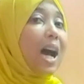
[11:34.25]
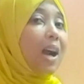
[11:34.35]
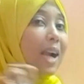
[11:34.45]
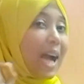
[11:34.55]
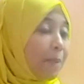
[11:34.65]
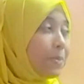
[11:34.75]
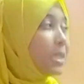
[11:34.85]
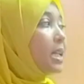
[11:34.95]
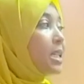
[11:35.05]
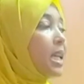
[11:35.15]
are
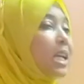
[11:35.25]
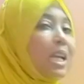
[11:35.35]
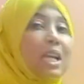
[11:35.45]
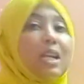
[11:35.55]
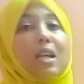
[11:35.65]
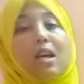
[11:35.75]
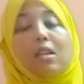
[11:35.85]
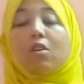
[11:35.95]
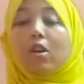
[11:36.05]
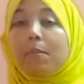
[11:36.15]
absent
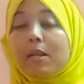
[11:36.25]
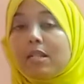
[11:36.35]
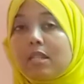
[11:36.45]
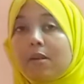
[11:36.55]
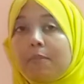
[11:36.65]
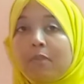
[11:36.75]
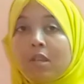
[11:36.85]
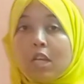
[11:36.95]
in the red blood cell.